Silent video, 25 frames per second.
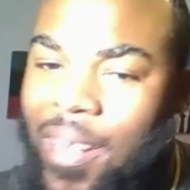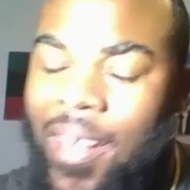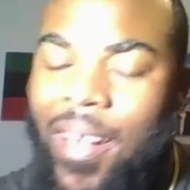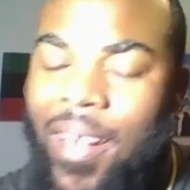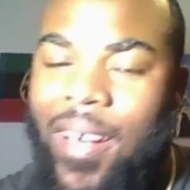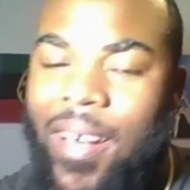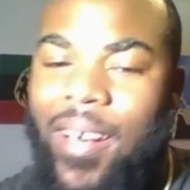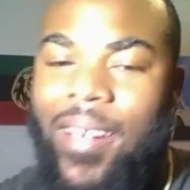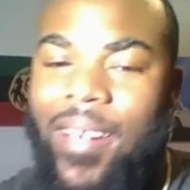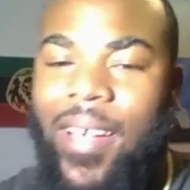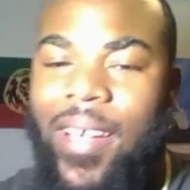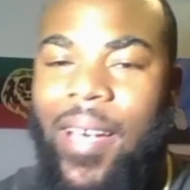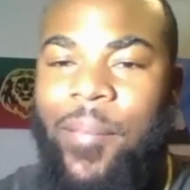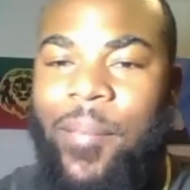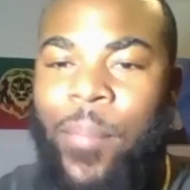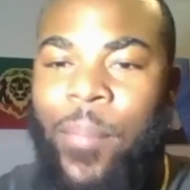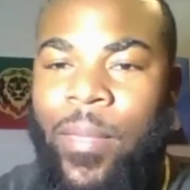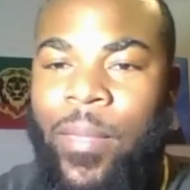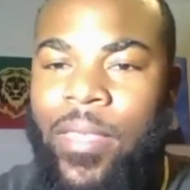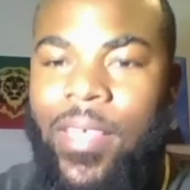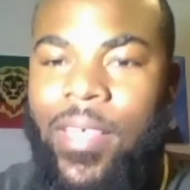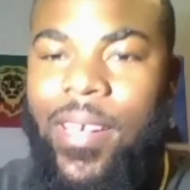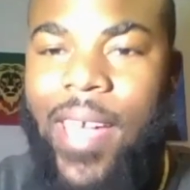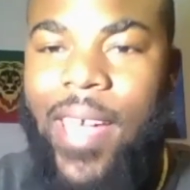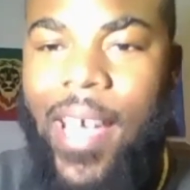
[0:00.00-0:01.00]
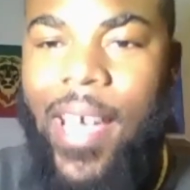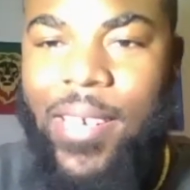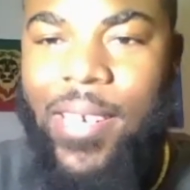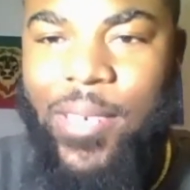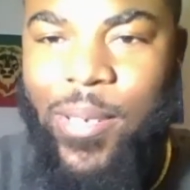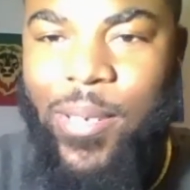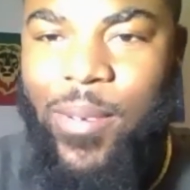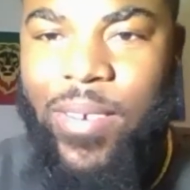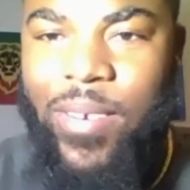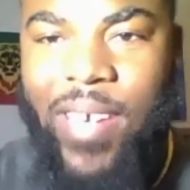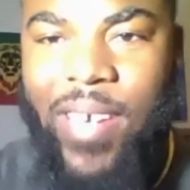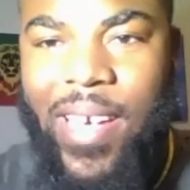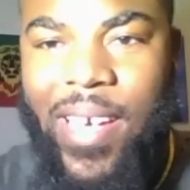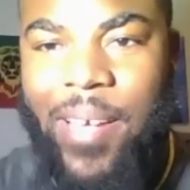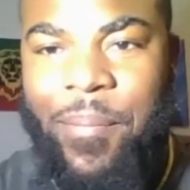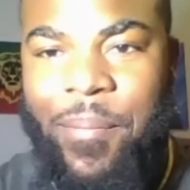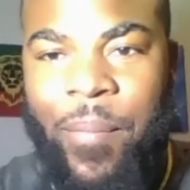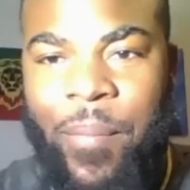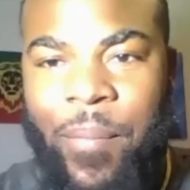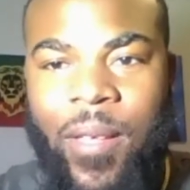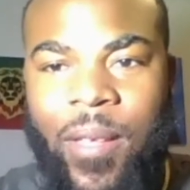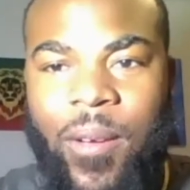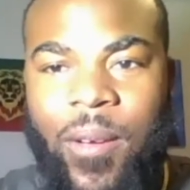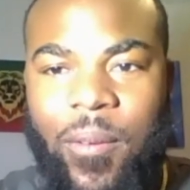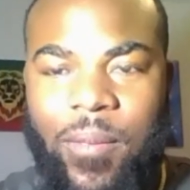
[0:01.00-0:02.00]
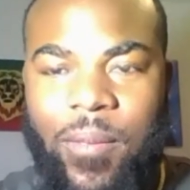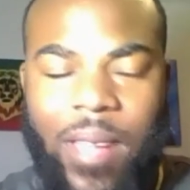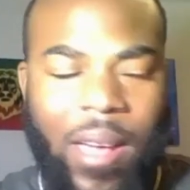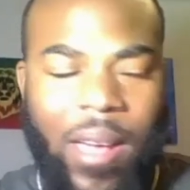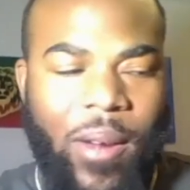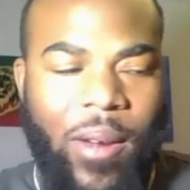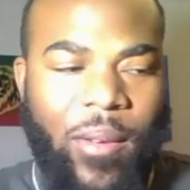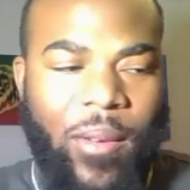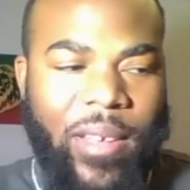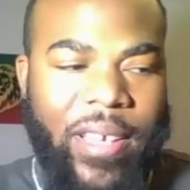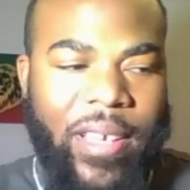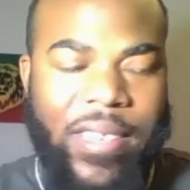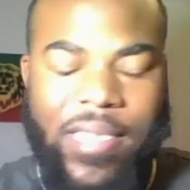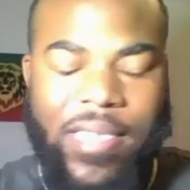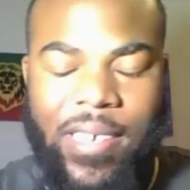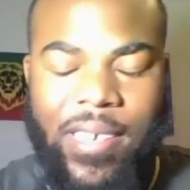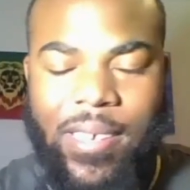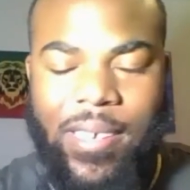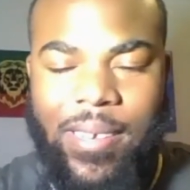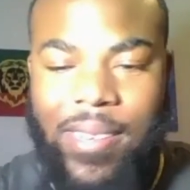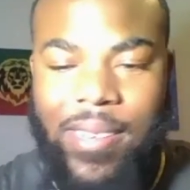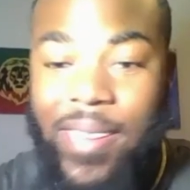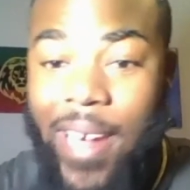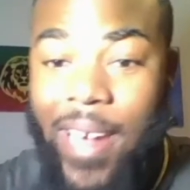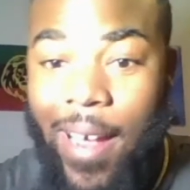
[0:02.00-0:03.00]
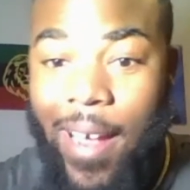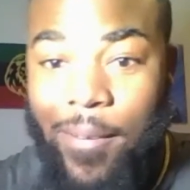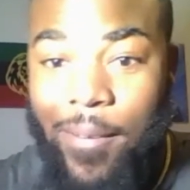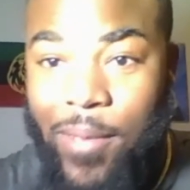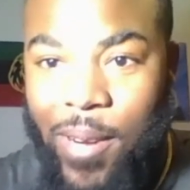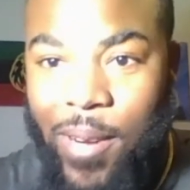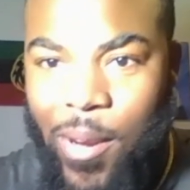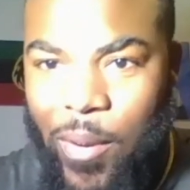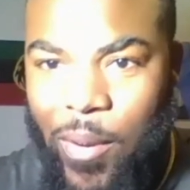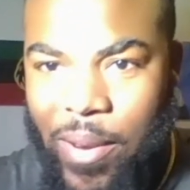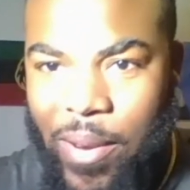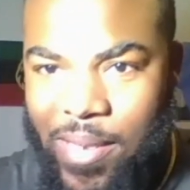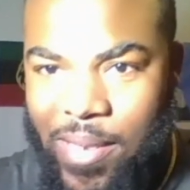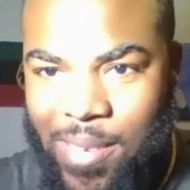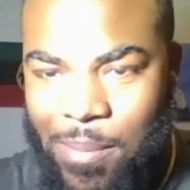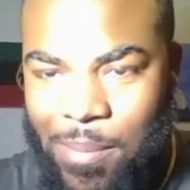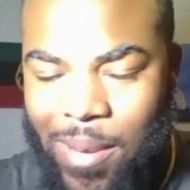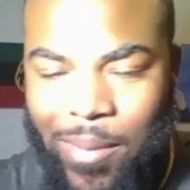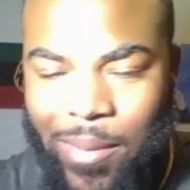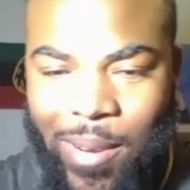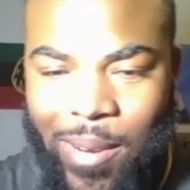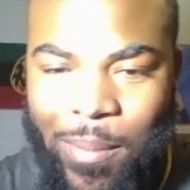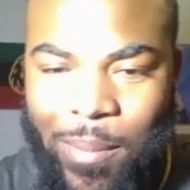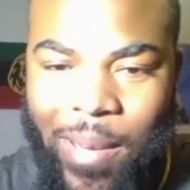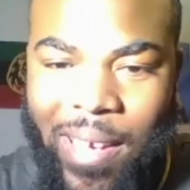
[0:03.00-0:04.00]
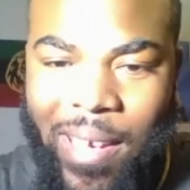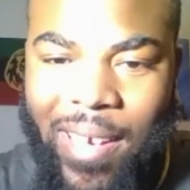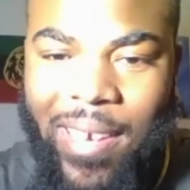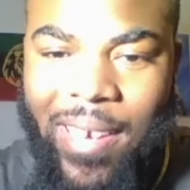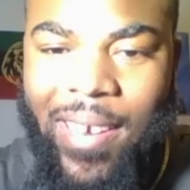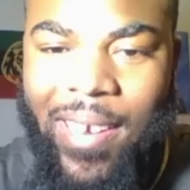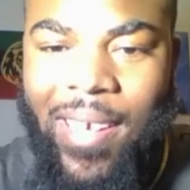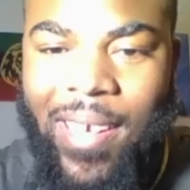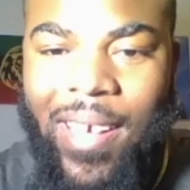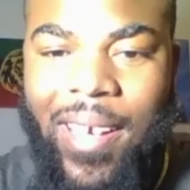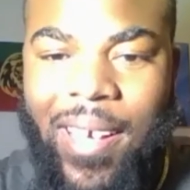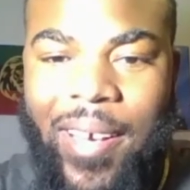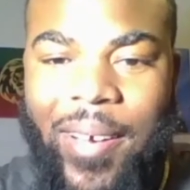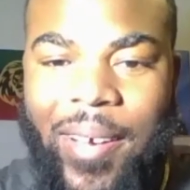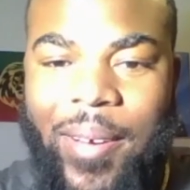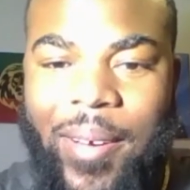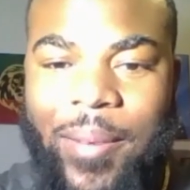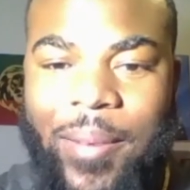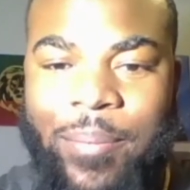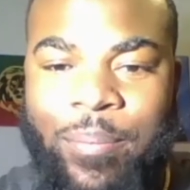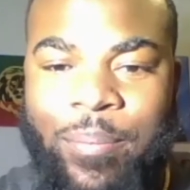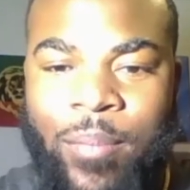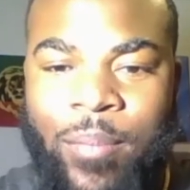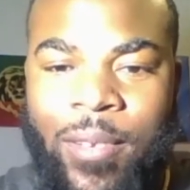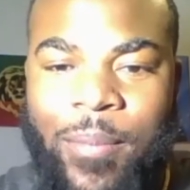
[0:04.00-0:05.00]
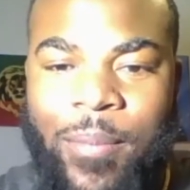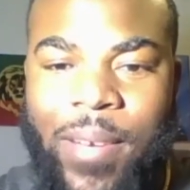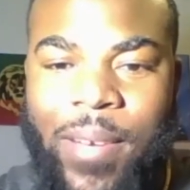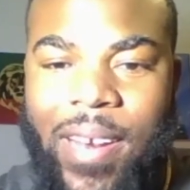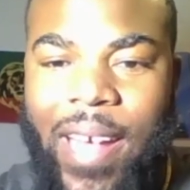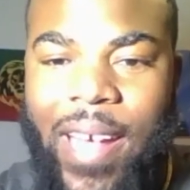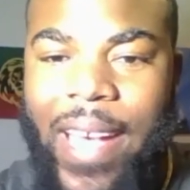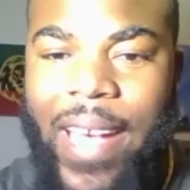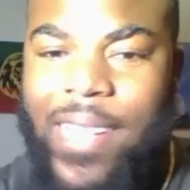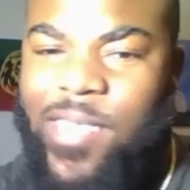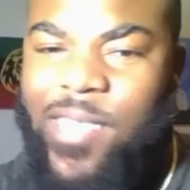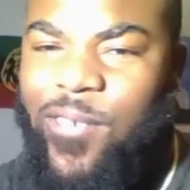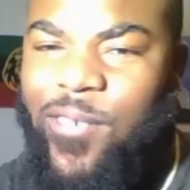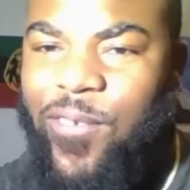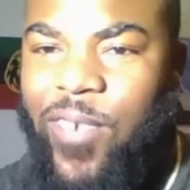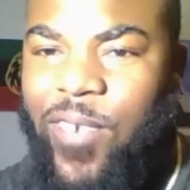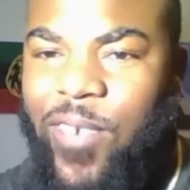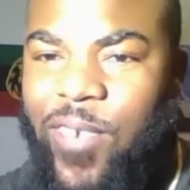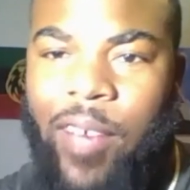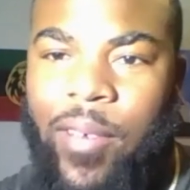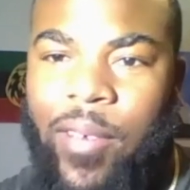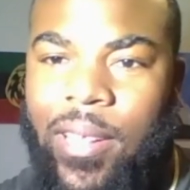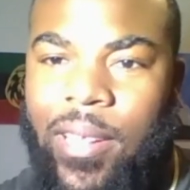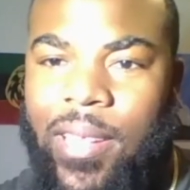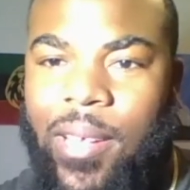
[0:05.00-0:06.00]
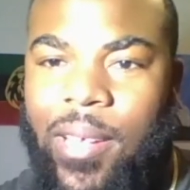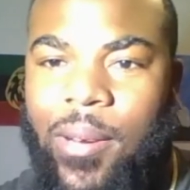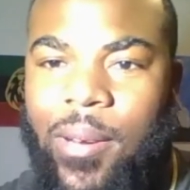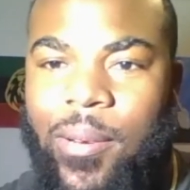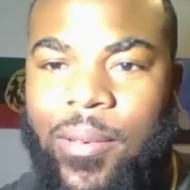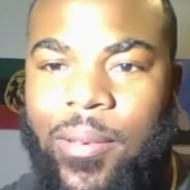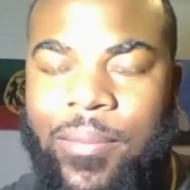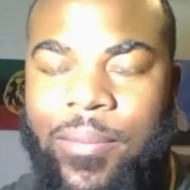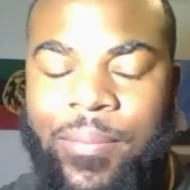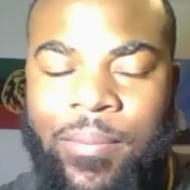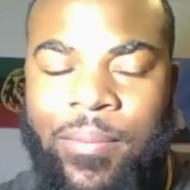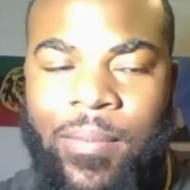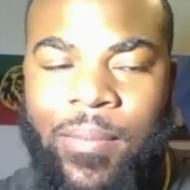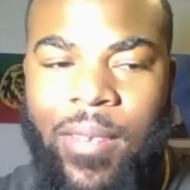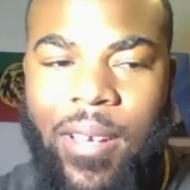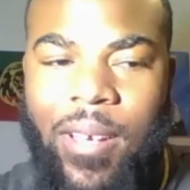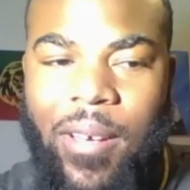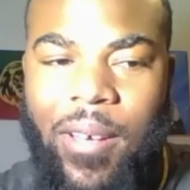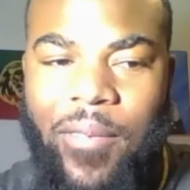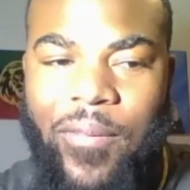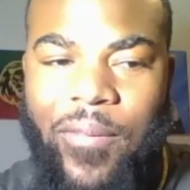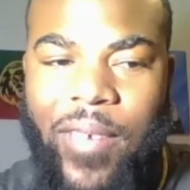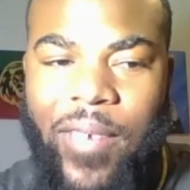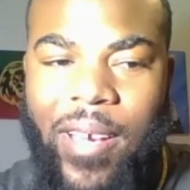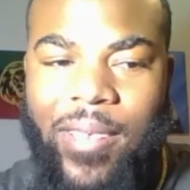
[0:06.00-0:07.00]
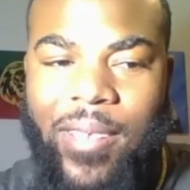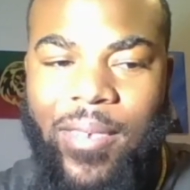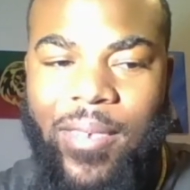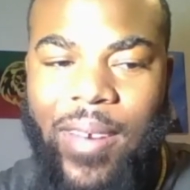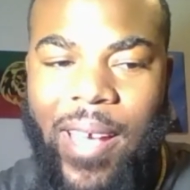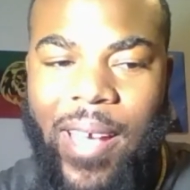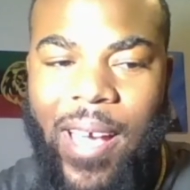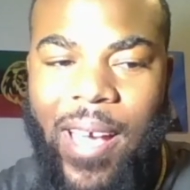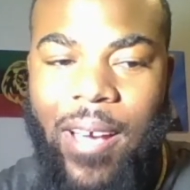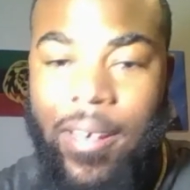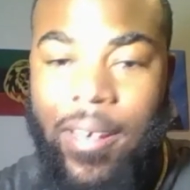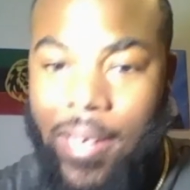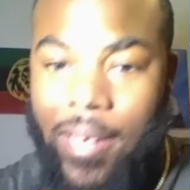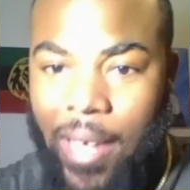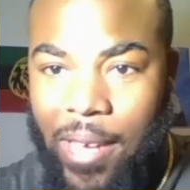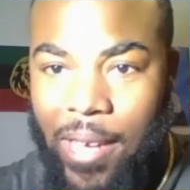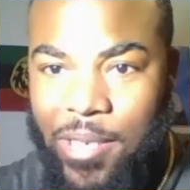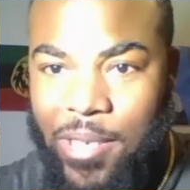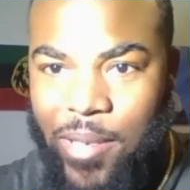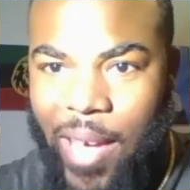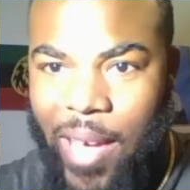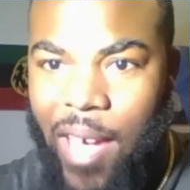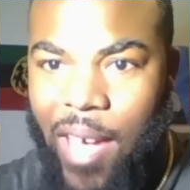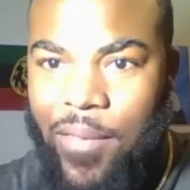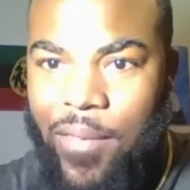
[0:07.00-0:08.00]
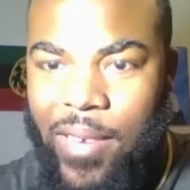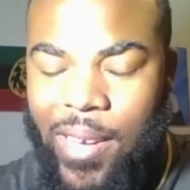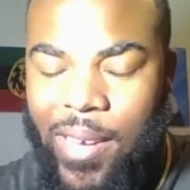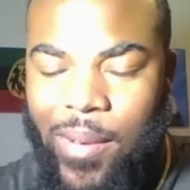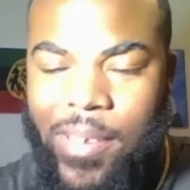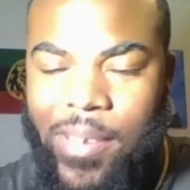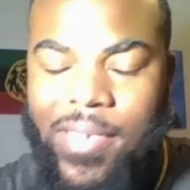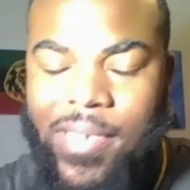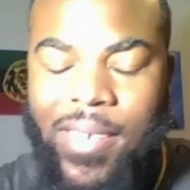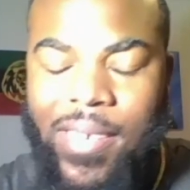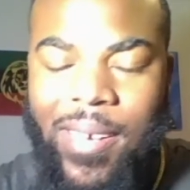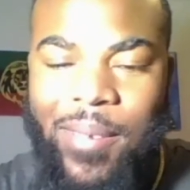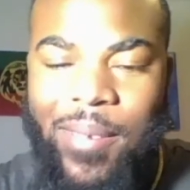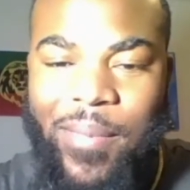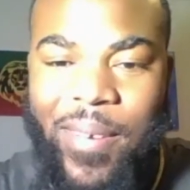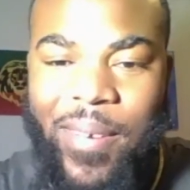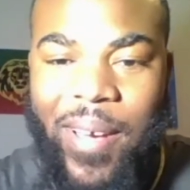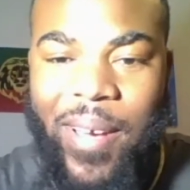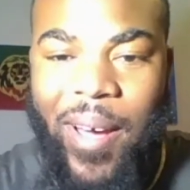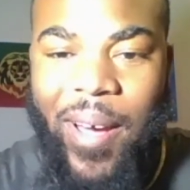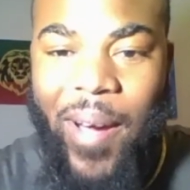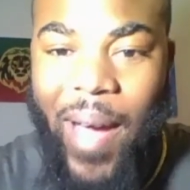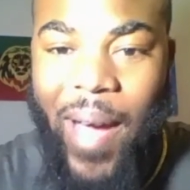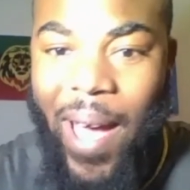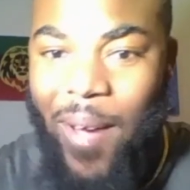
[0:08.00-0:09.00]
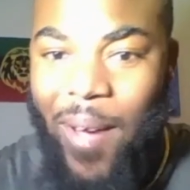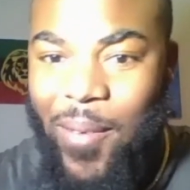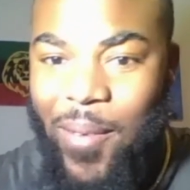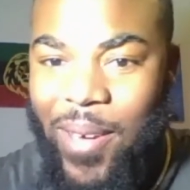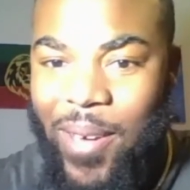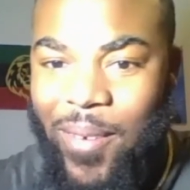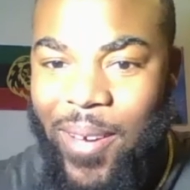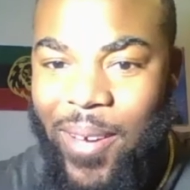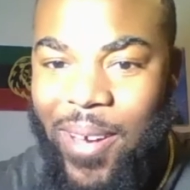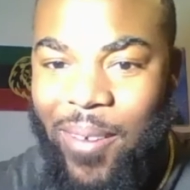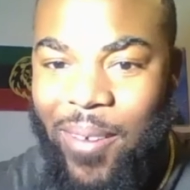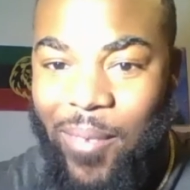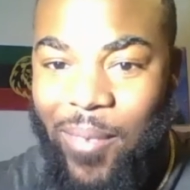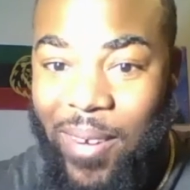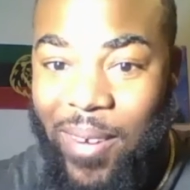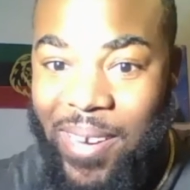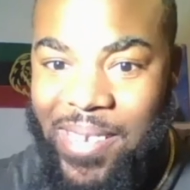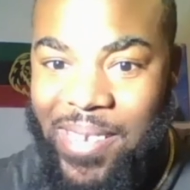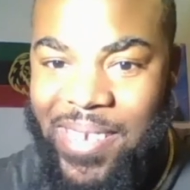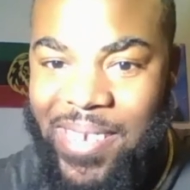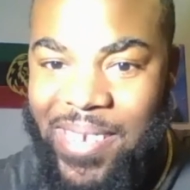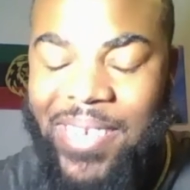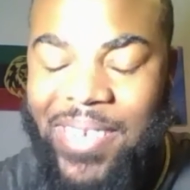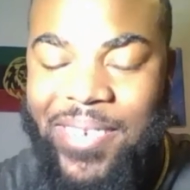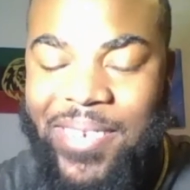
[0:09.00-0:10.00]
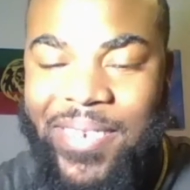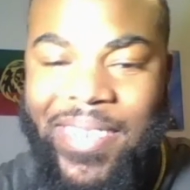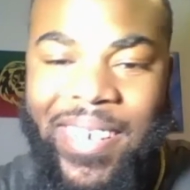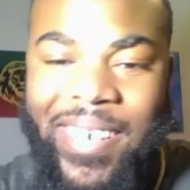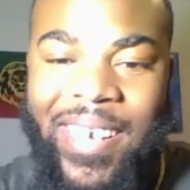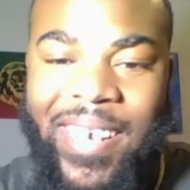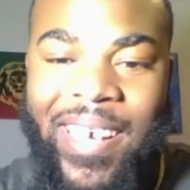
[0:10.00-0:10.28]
Like the national debt, not only is it never going to be repaid, but it has very little effect on how, in case you haven't noticed, how we run this country.